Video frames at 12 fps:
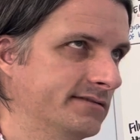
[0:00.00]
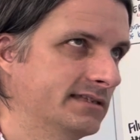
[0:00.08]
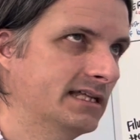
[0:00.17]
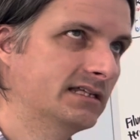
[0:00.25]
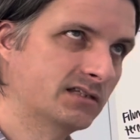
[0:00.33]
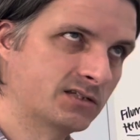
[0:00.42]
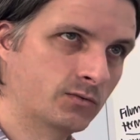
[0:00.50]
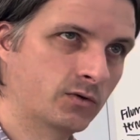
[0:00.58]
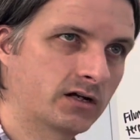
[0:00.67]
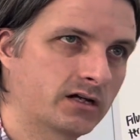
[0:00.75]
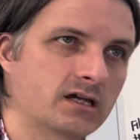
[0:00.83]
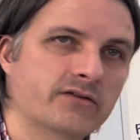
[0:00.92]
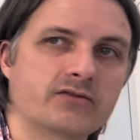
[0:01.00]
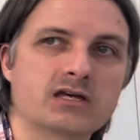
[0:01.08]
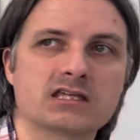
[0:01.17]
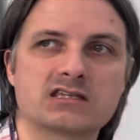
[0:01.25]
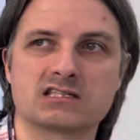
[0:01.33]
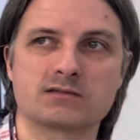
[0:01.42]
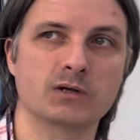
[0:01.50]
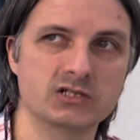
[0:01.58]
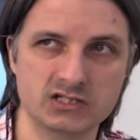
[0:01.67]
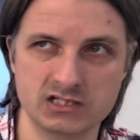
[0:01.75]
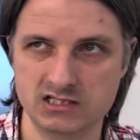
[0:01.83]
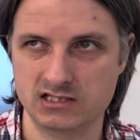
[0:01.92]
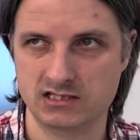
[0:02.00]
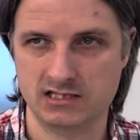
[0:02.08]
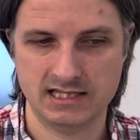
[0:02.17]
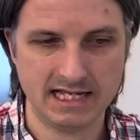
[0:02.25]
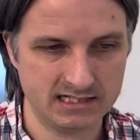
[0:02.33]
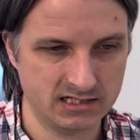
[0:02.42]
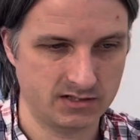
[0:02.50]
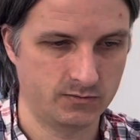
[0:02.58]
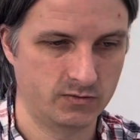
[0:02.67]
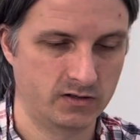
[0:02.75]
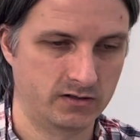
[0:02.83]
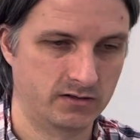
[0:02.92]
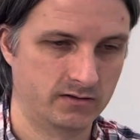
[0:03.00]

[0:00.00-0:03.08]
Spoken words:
that doesn't work. If we get the smudges, that doesn't work.